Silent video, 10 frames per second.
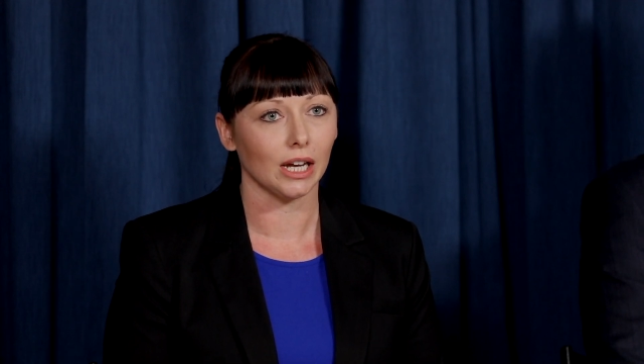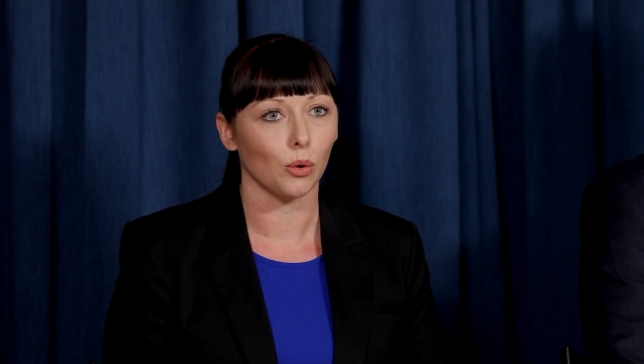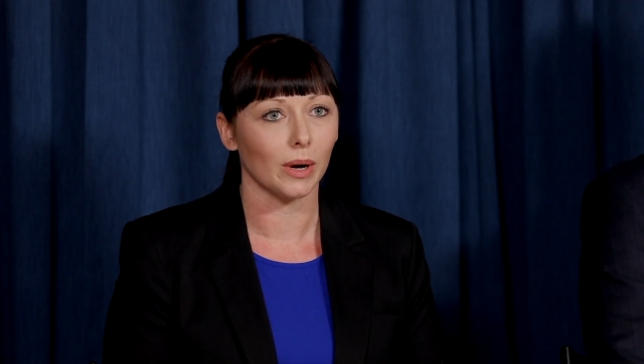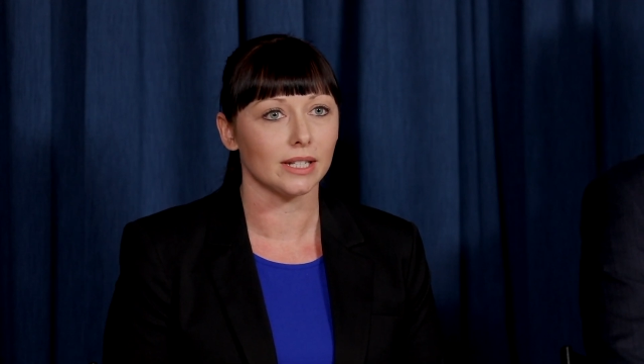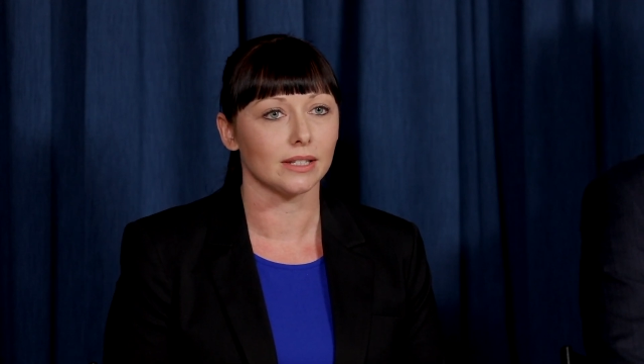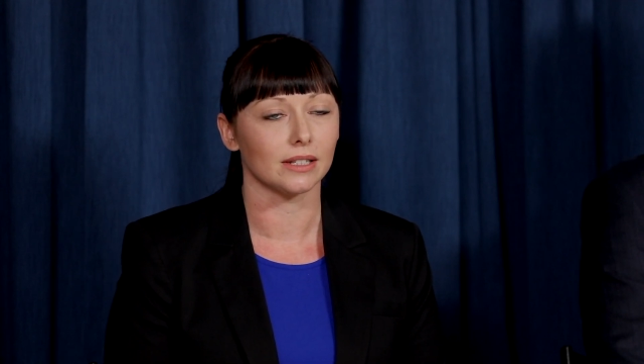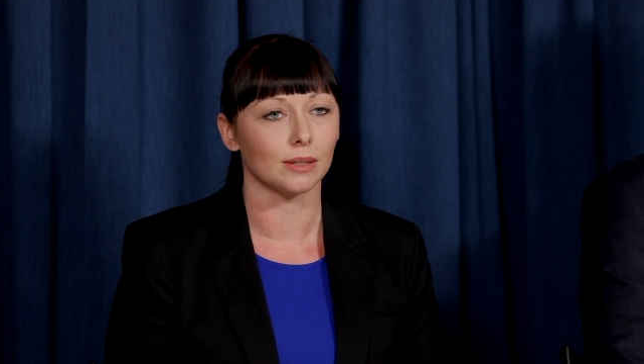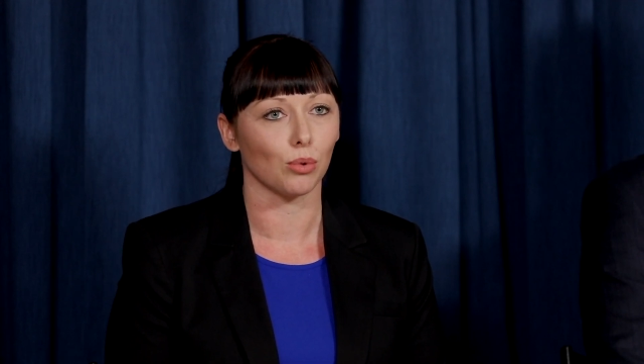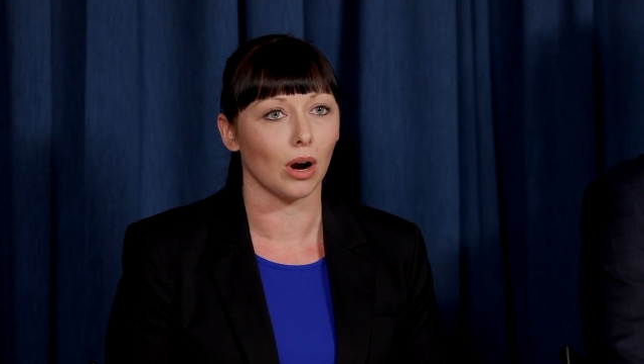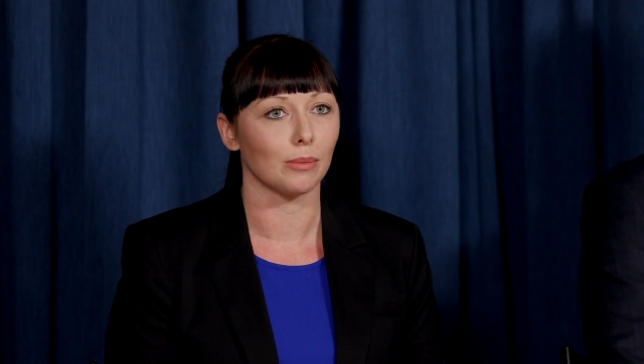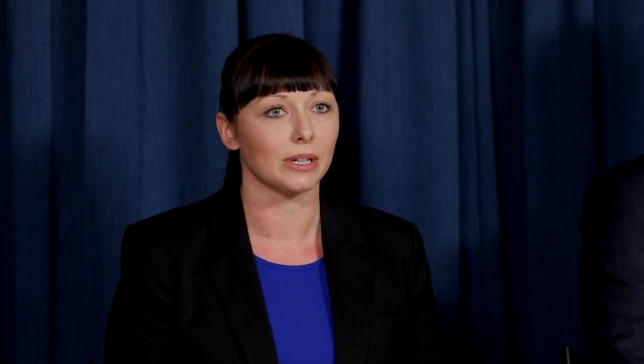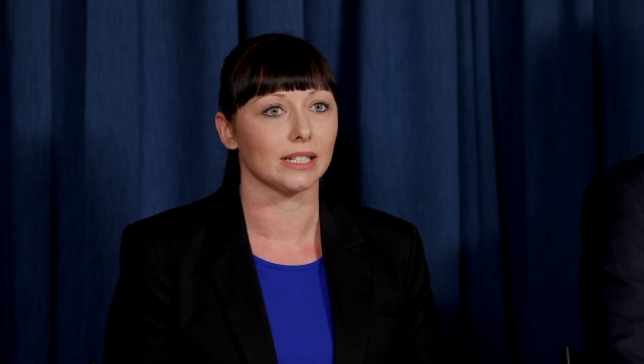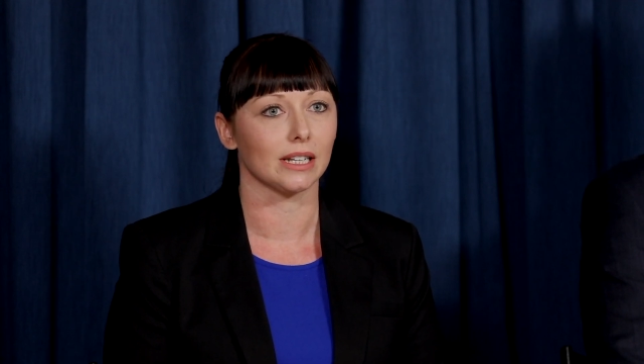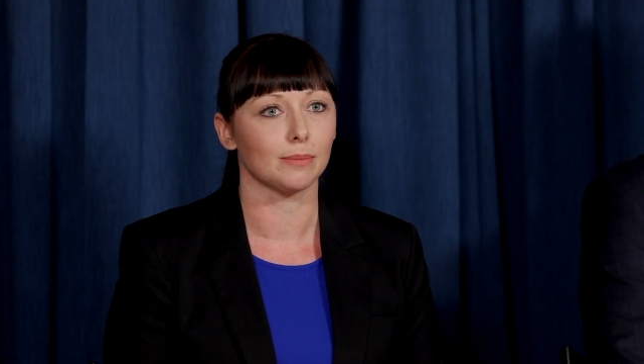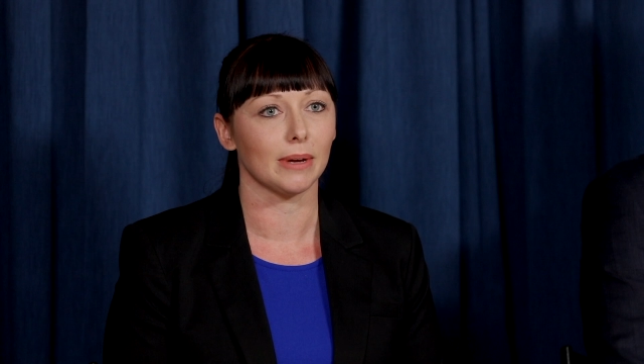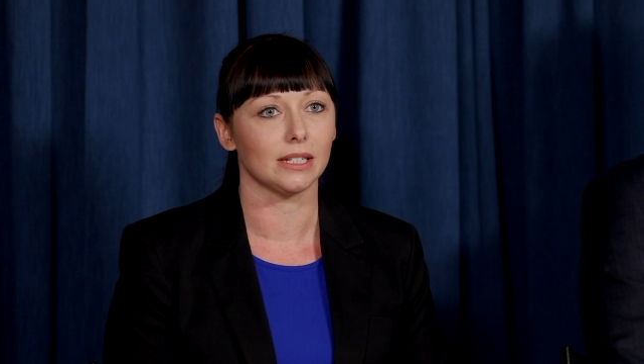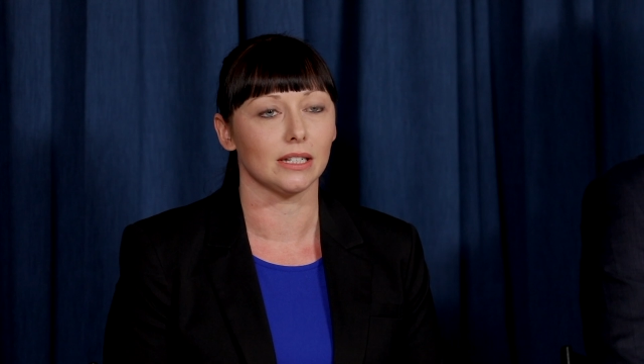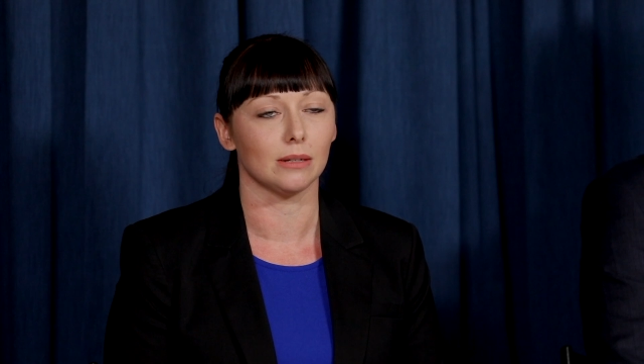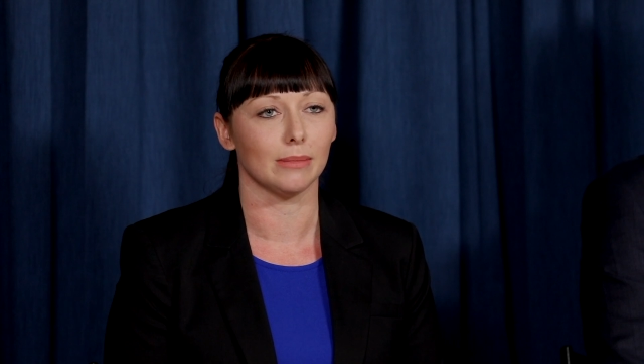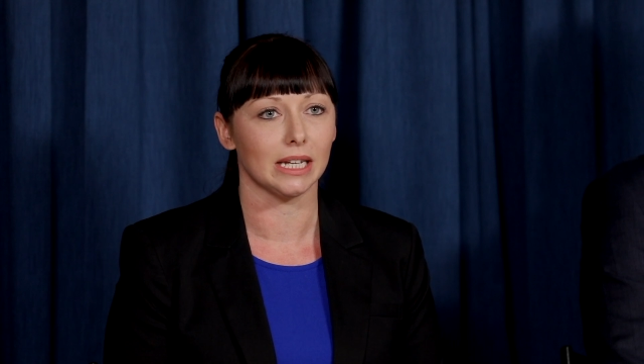inquest as the primary suspect
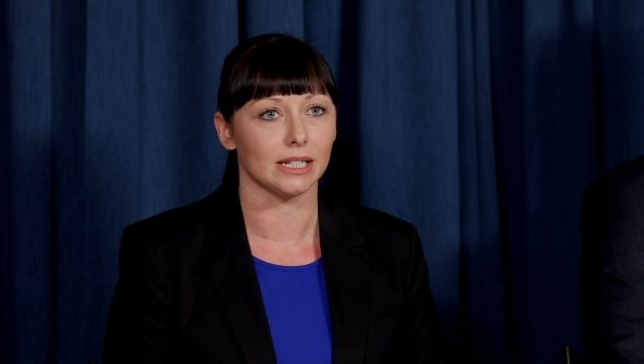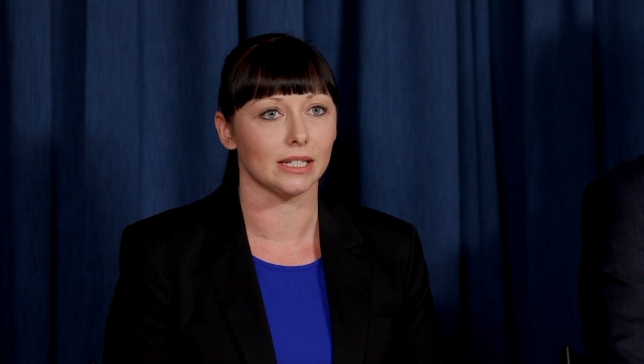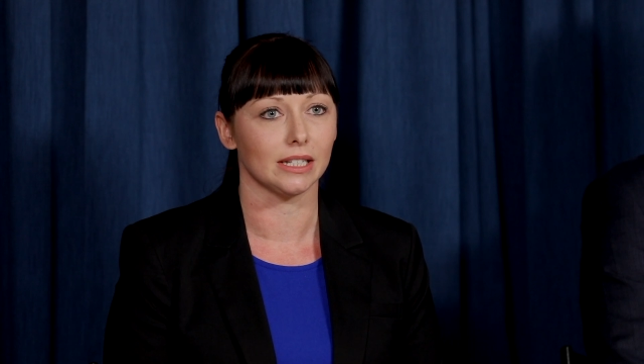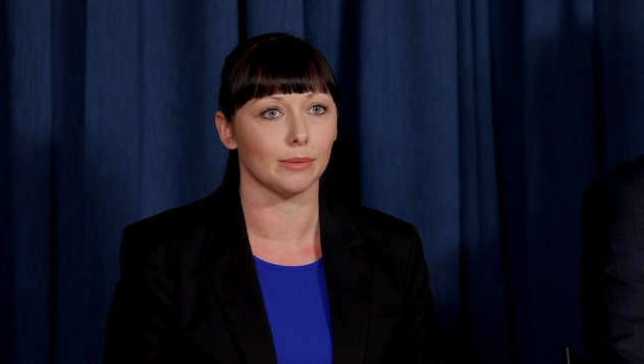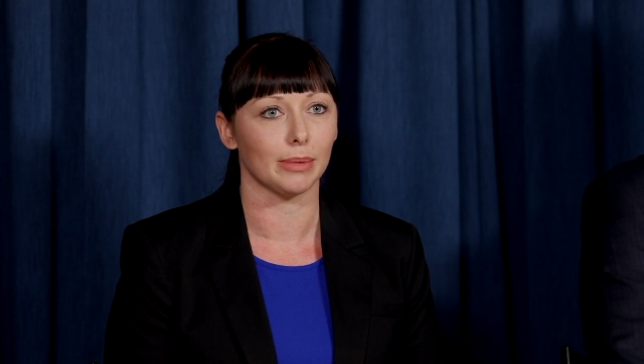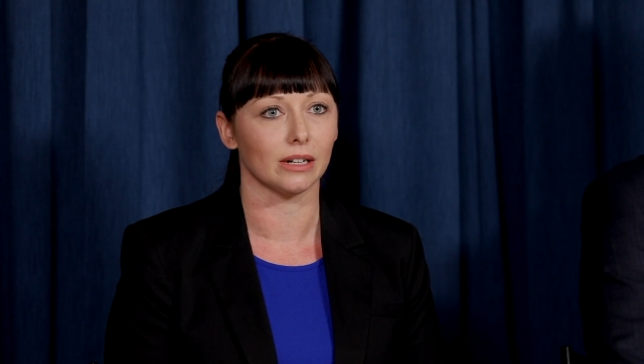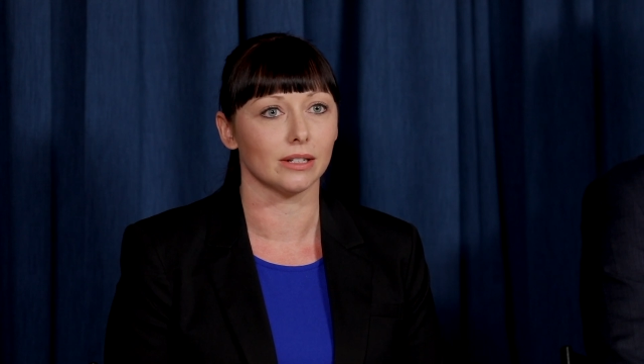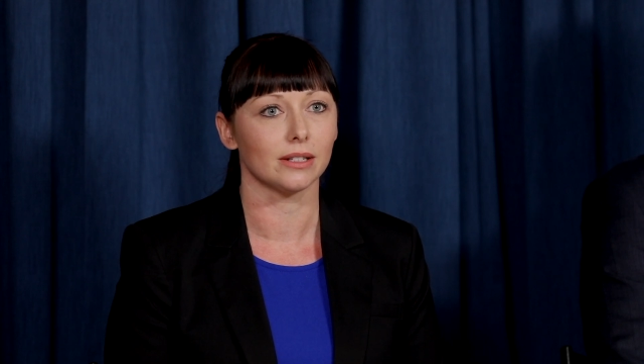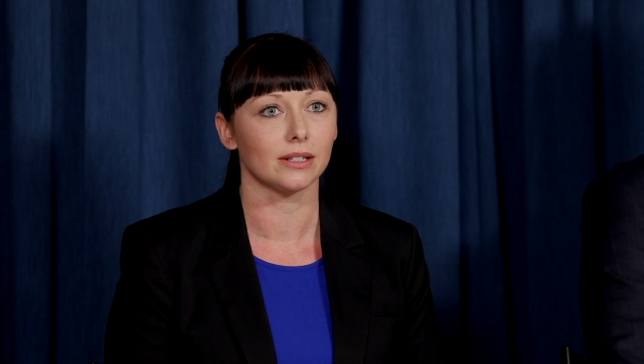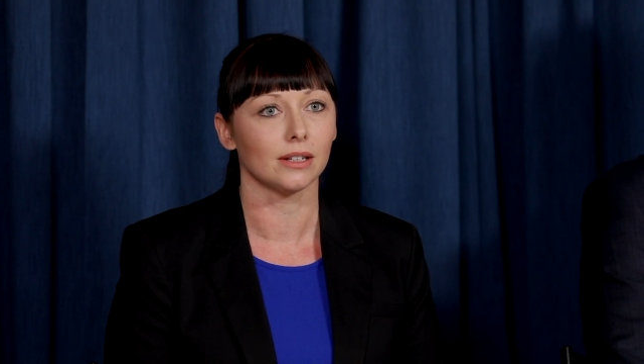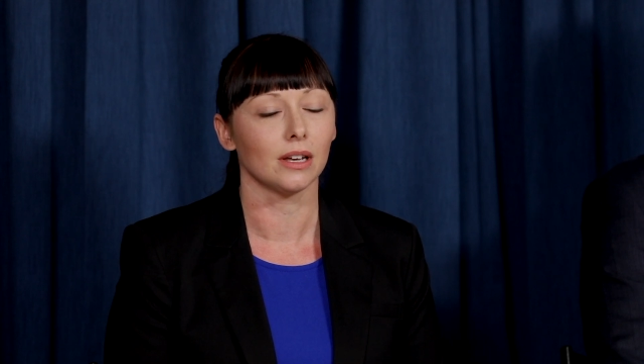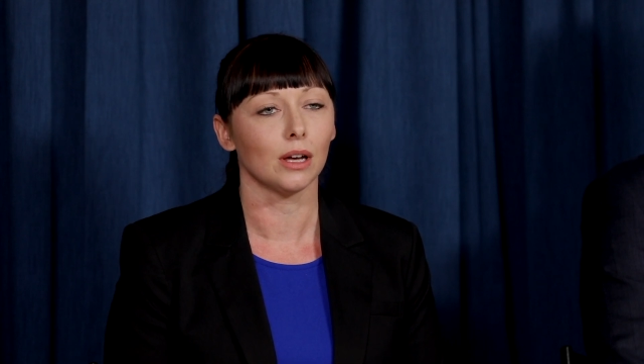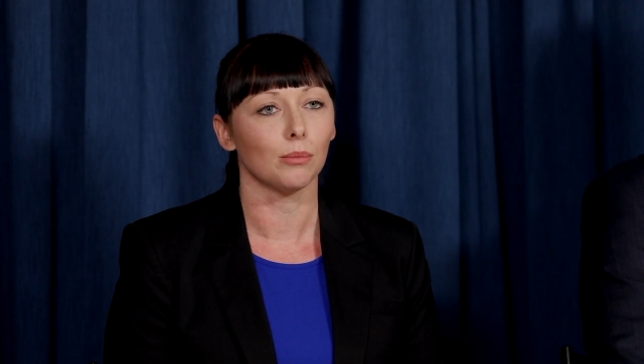into Megan's disappearance,